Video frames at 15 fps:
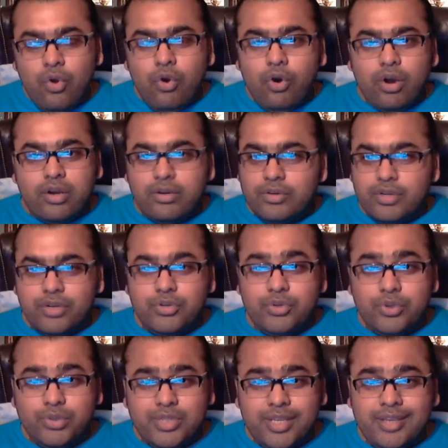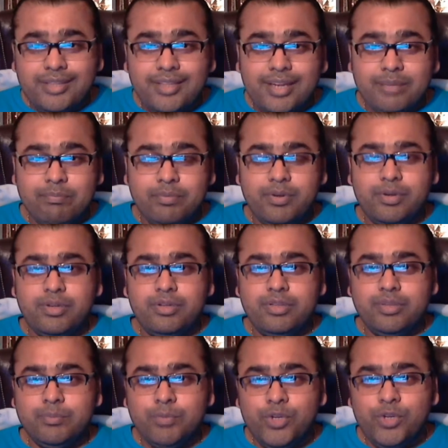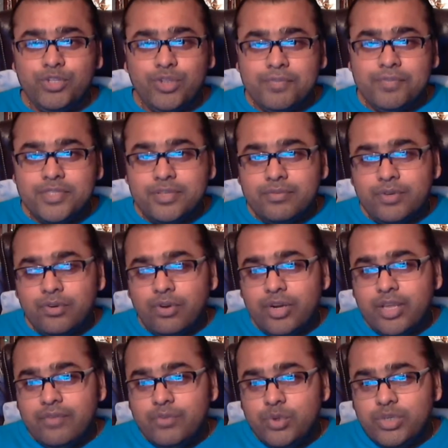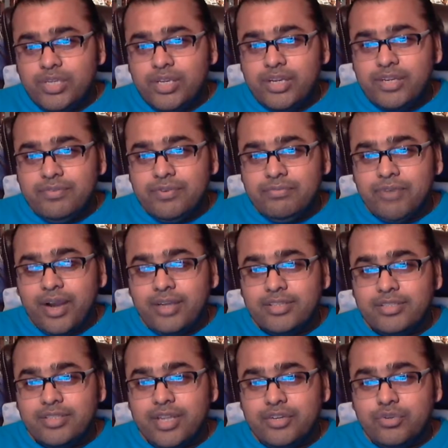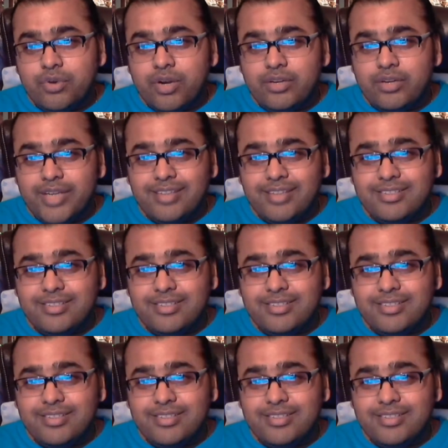or do you think that the police officer will not give you a ticket if he finds that you are